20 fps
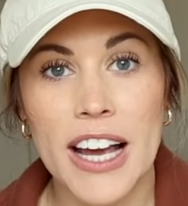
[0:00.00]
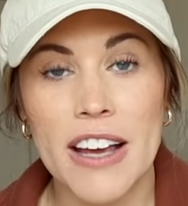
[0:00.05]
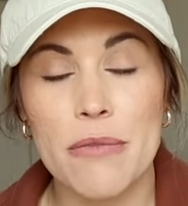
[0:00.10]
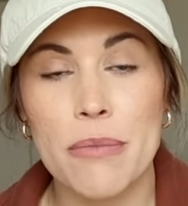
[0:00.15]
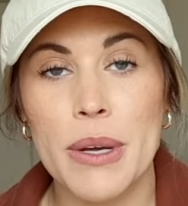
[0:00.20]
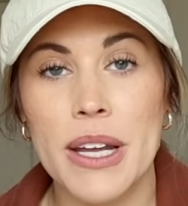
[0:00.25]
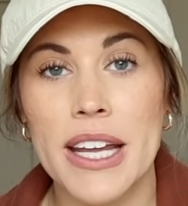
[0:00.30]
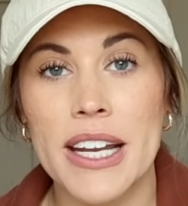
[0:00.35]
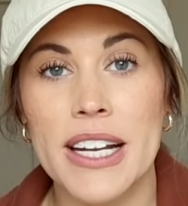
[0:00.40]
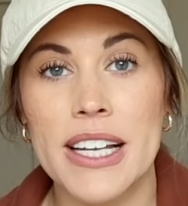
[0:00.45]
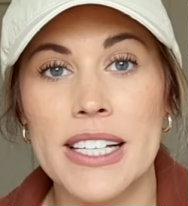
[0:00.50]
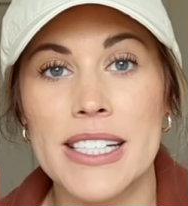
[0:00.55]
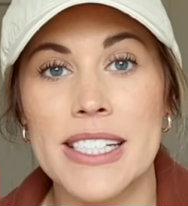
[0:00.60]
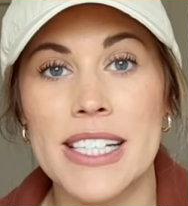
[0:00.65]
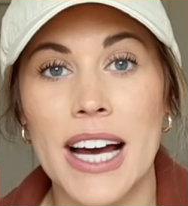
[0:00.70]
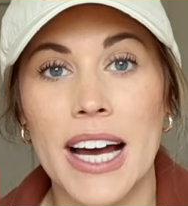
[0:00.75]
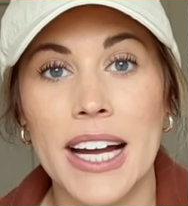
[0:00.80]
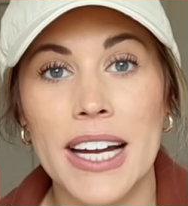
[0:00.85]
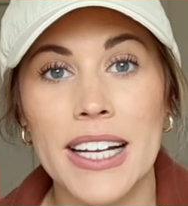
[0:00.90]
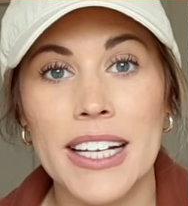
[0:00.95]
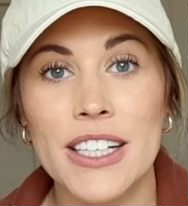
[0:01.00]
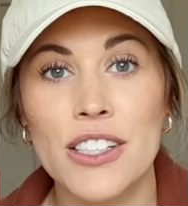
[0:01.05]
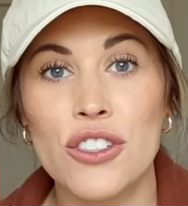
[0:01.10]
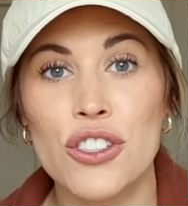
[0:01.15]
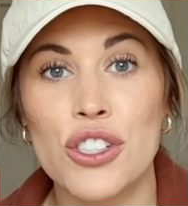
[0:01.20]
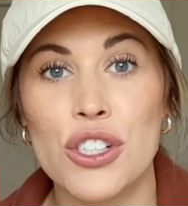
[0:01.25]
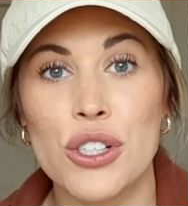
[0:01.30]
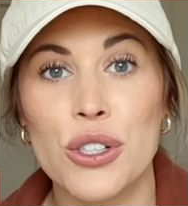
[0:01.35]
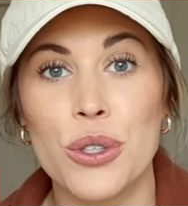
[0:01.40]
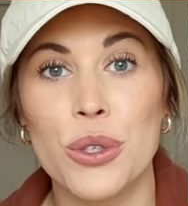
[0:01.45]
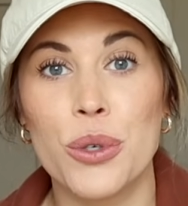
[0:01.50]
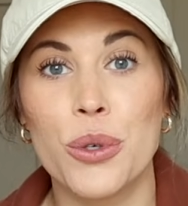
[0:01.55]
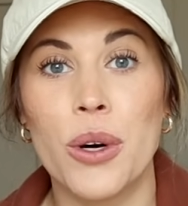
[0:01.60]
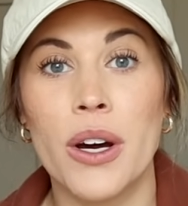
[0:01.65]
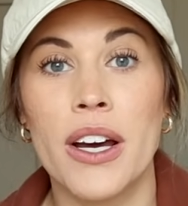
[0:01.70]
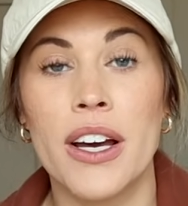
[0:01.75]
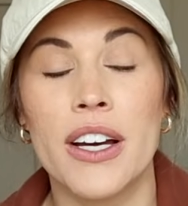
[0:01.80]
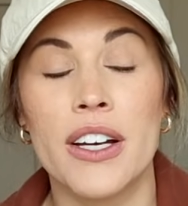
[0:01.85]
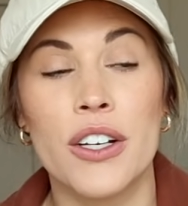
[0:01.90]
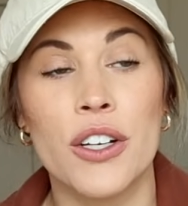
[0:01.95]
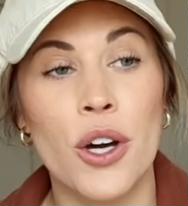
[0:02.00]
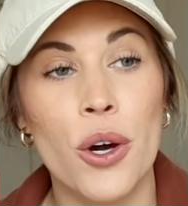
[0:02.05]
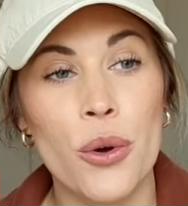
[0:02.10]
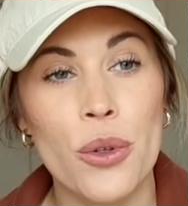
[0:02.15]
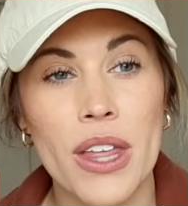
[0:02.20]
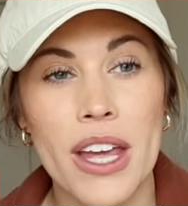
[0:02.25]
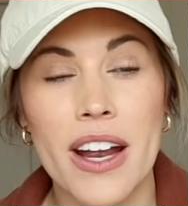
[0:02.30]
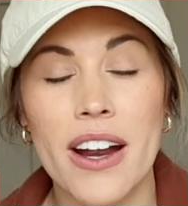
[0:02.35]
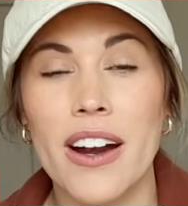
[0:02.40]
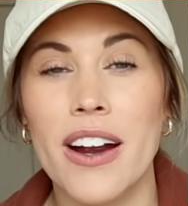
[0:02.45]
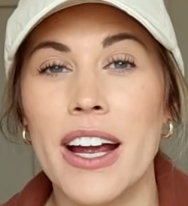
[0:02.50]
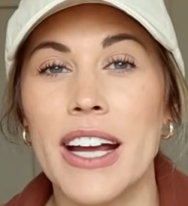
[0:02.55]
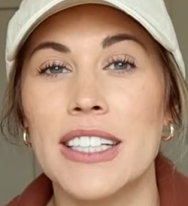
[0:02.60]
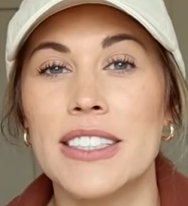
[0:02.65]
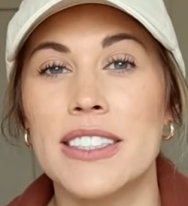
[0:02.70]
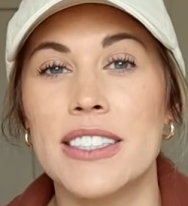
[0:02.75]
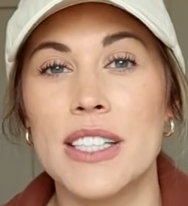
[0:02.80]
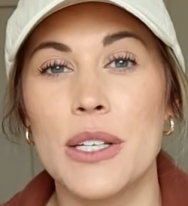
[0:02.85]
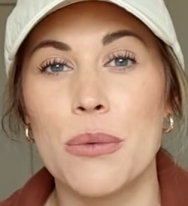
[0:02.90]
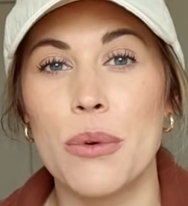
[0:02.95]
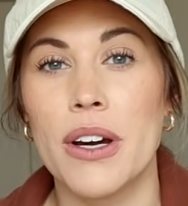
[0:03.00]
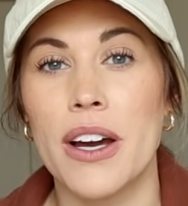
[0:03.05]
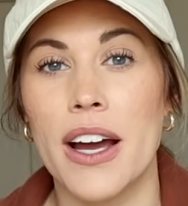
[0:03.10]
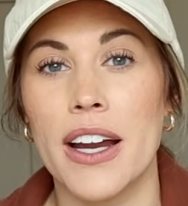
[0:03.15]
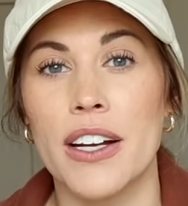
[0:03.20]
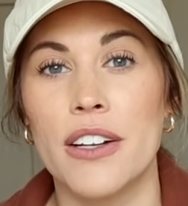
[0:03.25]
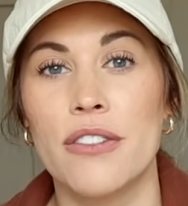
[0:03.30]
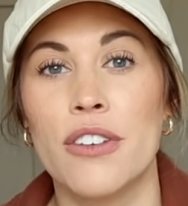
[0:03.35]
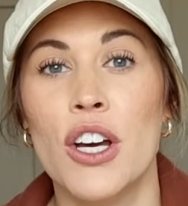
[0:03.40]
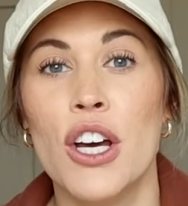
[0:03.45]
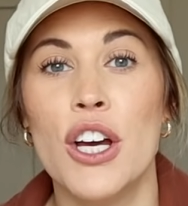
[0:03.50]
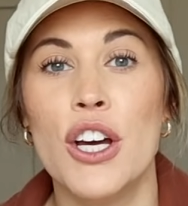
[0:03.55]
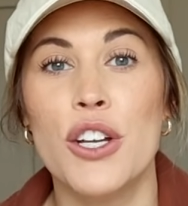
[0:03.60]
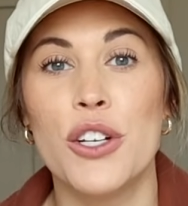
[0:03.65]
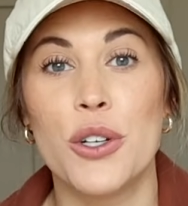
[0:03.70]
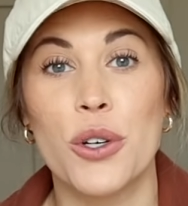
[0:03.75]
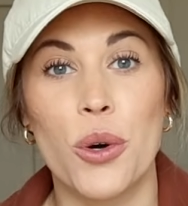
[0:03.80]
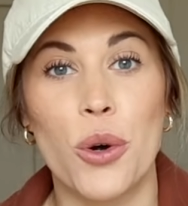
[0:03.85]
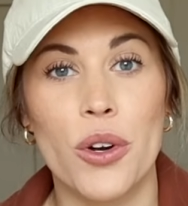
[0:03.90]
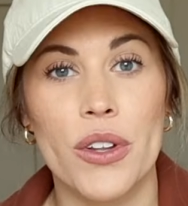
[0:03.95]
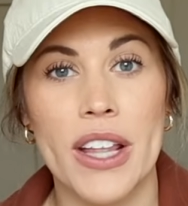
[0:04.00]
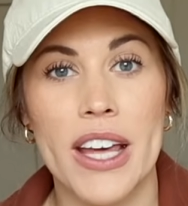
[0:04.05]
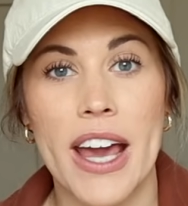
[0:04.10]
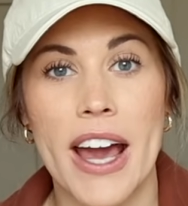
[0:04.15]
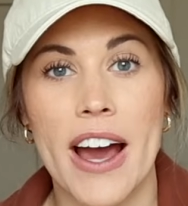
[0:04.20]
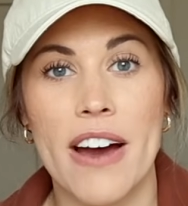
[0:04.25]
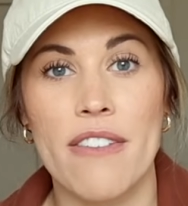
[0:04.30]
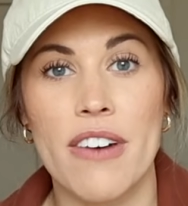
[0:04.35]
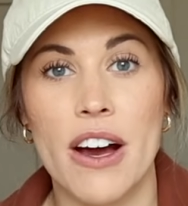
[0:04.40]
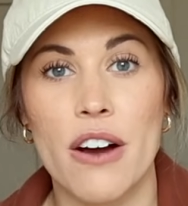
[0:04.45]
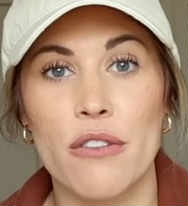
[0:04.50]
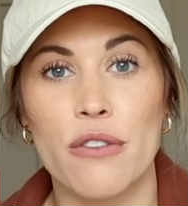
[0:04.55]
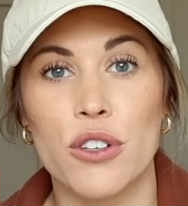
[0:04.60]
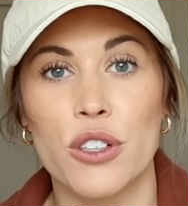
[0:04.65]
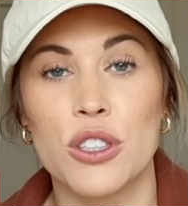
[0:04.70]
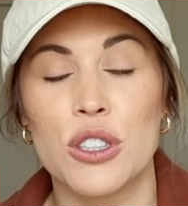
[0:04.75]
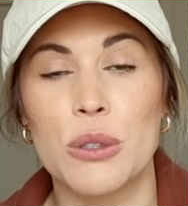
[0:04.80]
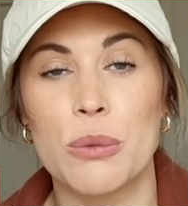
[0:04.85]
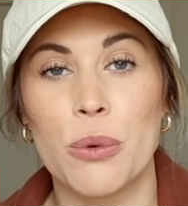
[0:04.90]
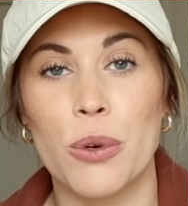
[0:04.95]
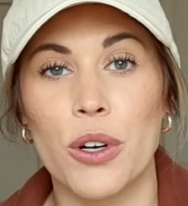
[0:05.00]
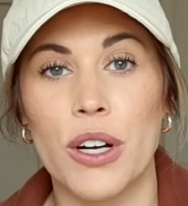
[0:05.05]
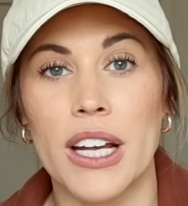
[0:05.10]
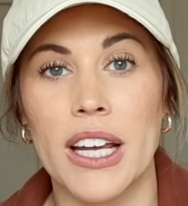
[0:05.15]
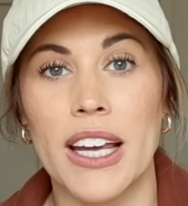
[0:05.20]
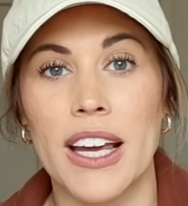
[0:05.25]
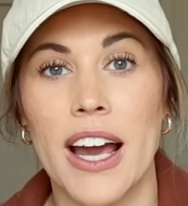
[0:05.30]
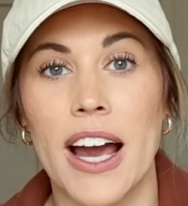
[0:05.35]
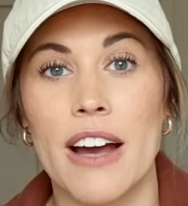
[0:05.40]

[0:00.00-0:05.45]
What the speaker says: I've been dying to go there and see what kind of decor they have out for spring.